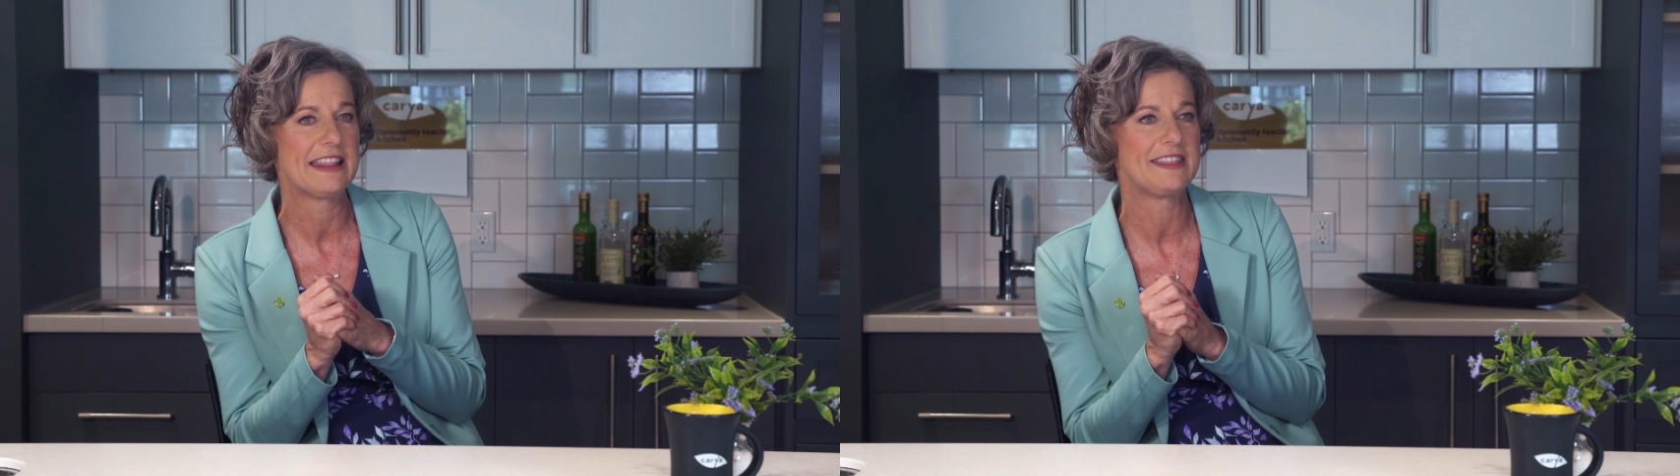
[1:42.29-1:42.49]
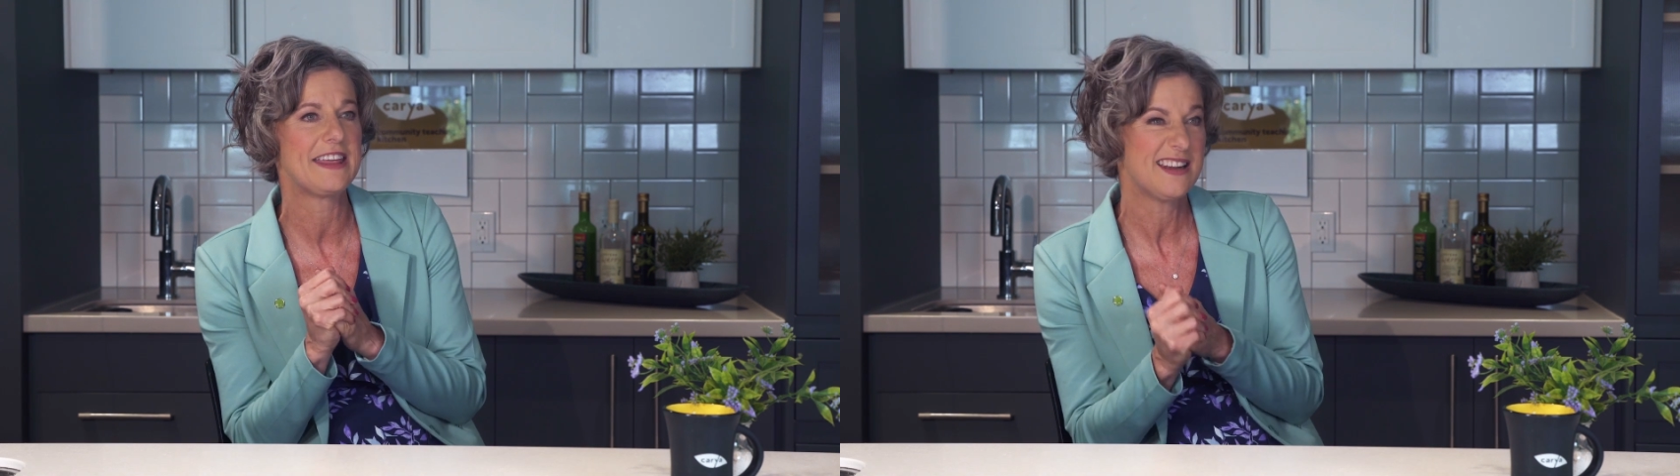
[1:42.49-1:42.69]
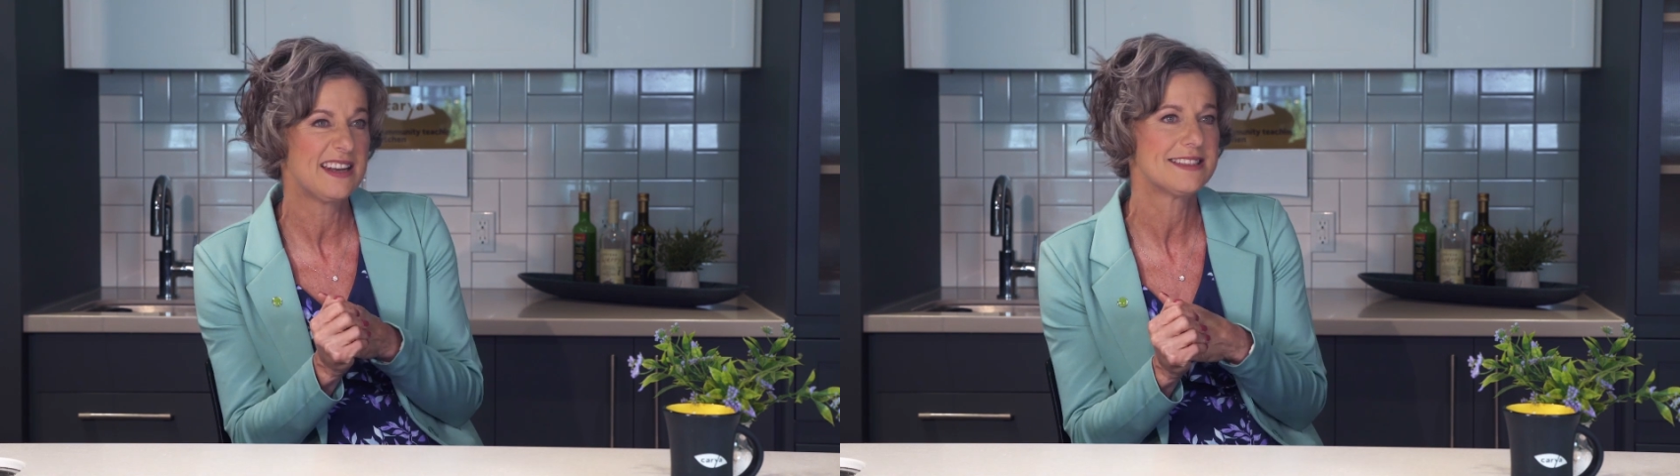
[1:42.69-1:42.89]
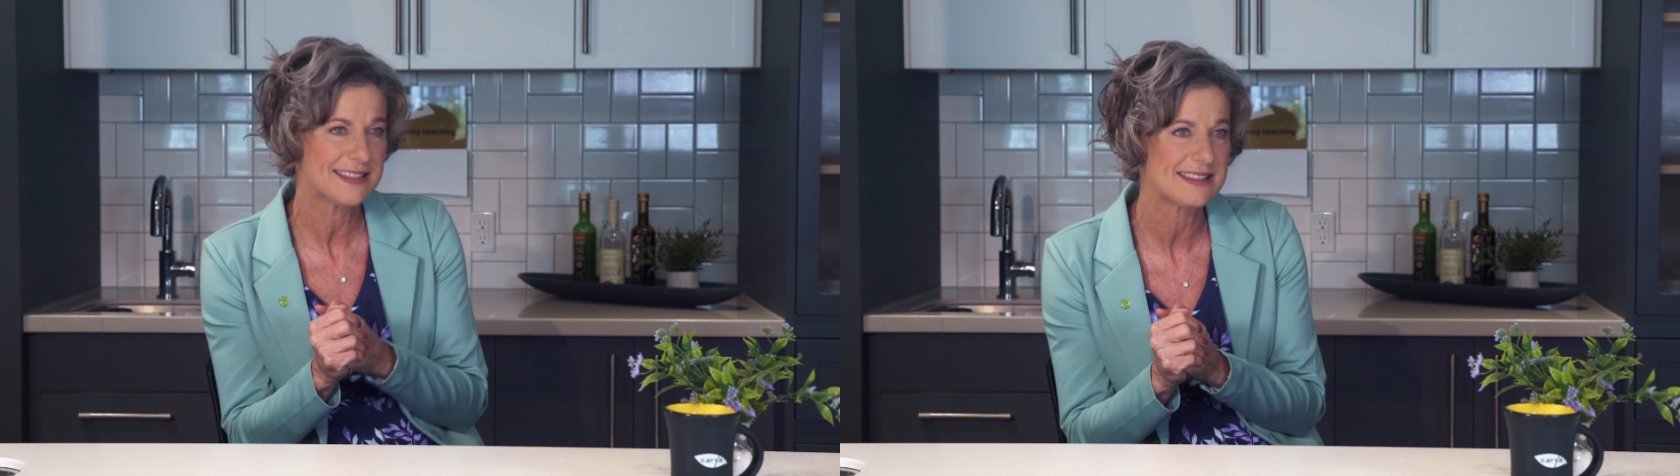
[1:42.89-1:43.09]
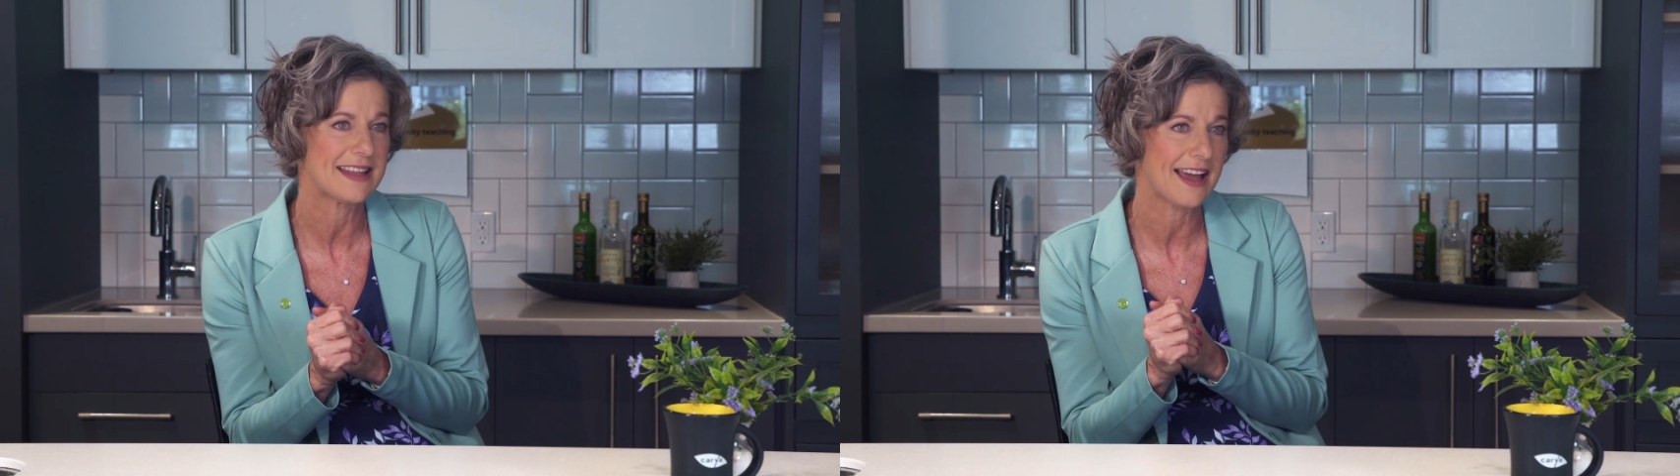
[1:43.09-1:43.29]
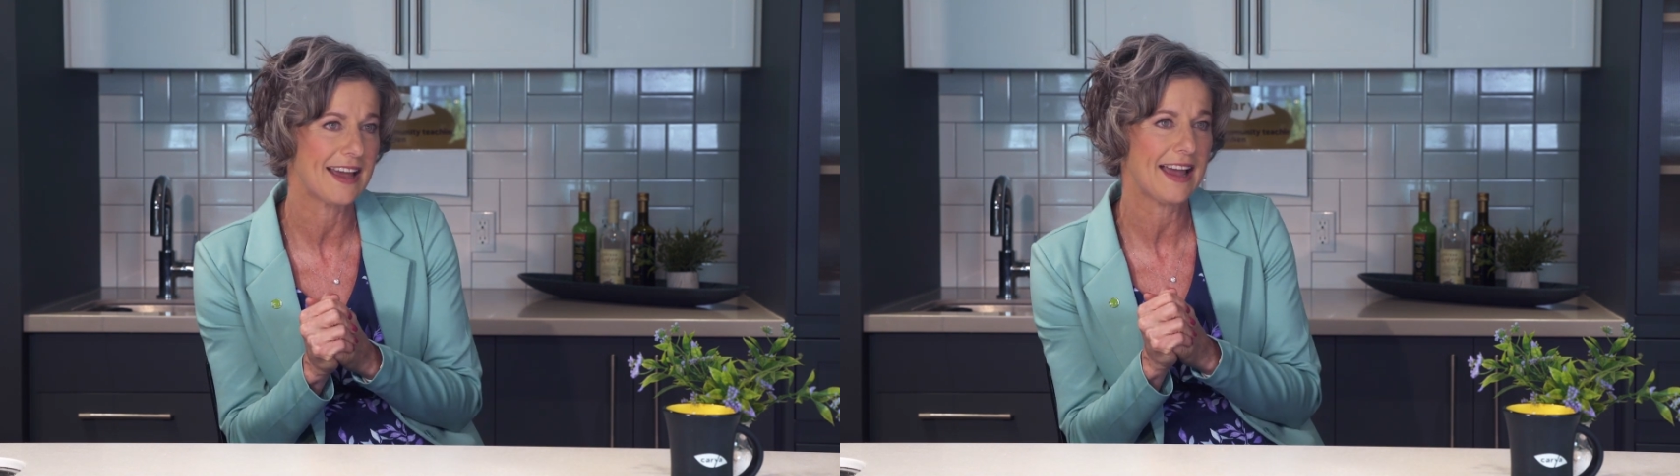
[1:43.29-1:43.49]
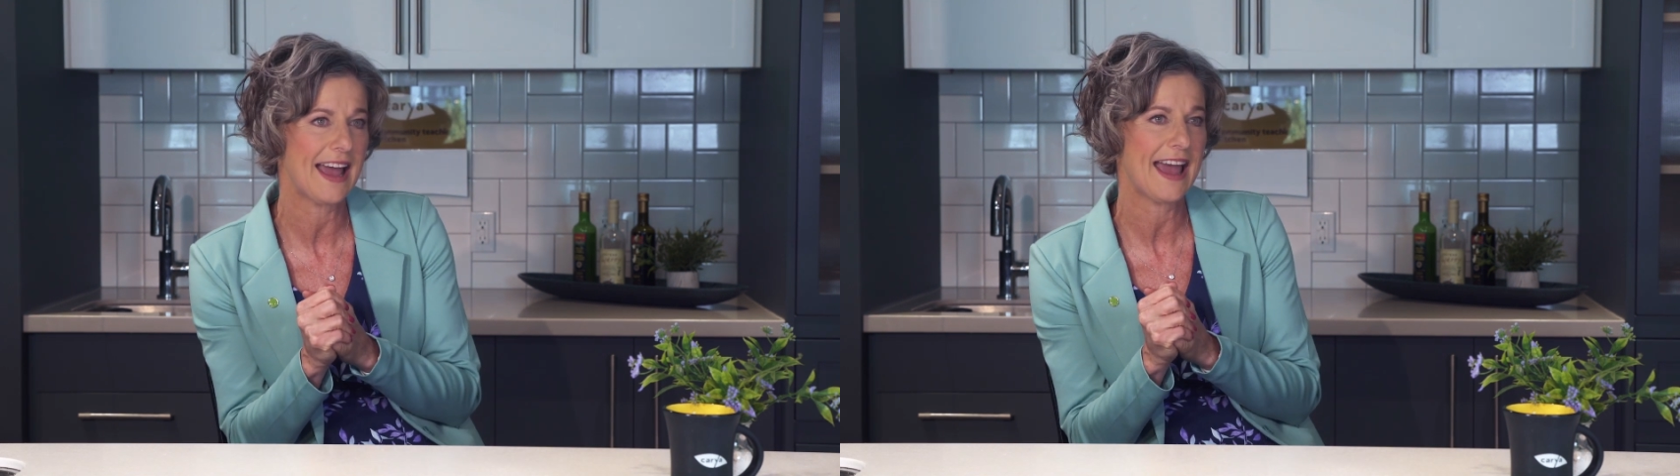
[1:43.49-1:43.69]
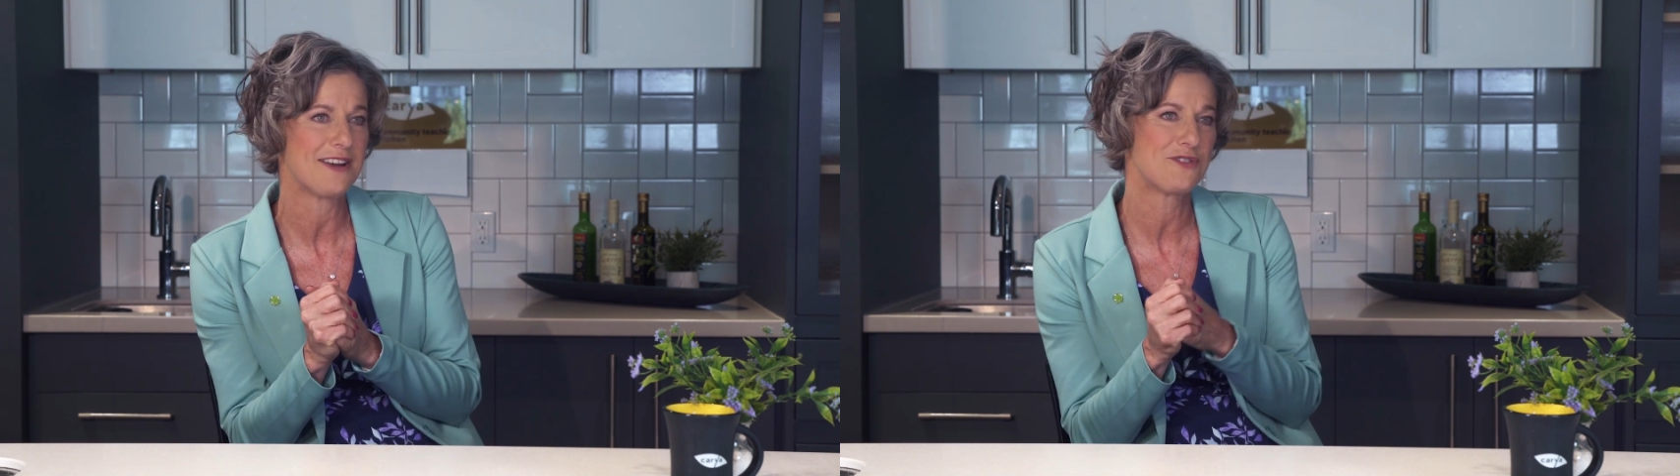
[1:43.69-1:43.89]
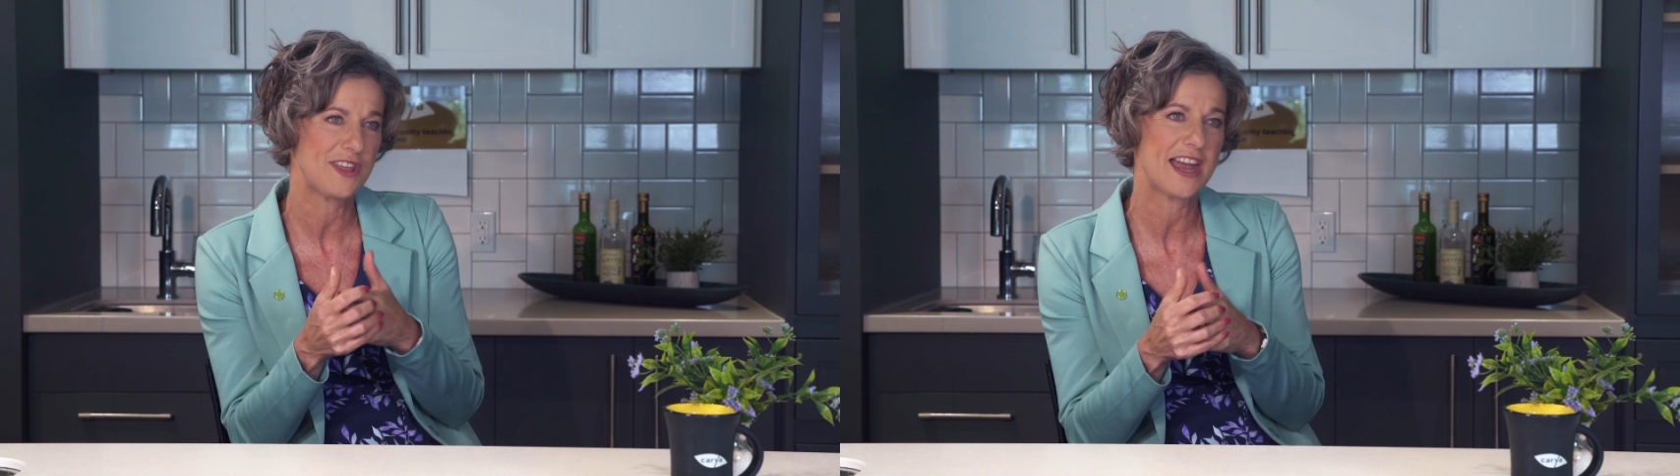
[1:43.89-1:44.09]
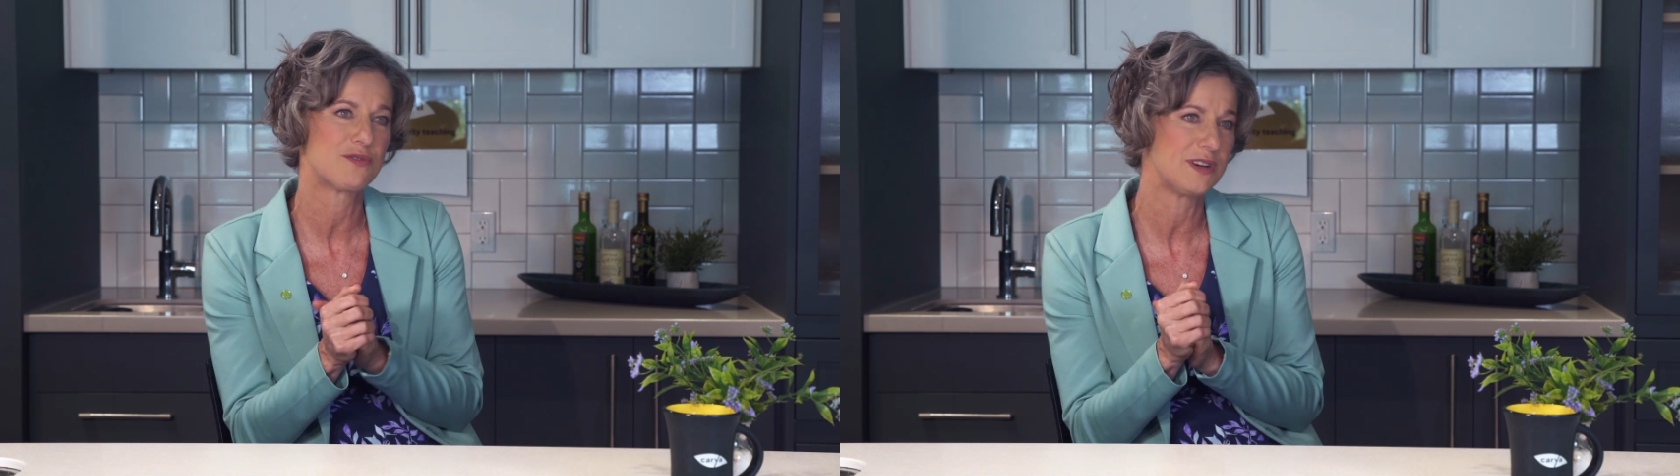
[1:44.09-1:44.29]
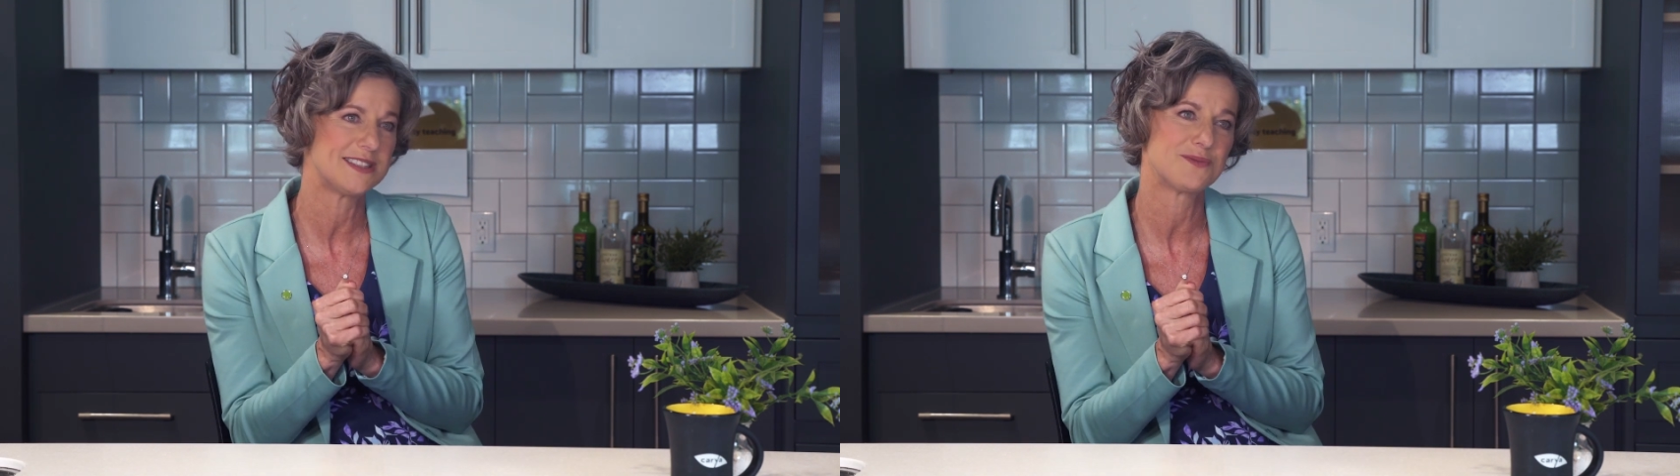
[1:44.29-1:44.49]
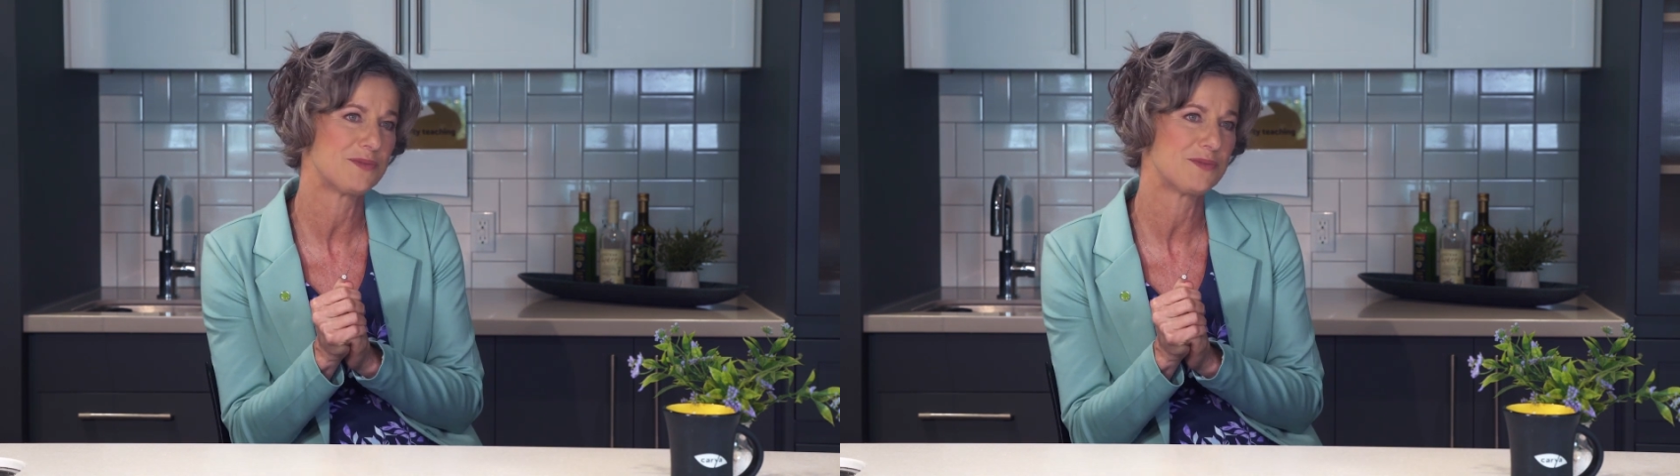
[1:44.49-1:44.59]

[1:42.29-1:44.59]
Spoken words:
then it is a thing. And for that reason,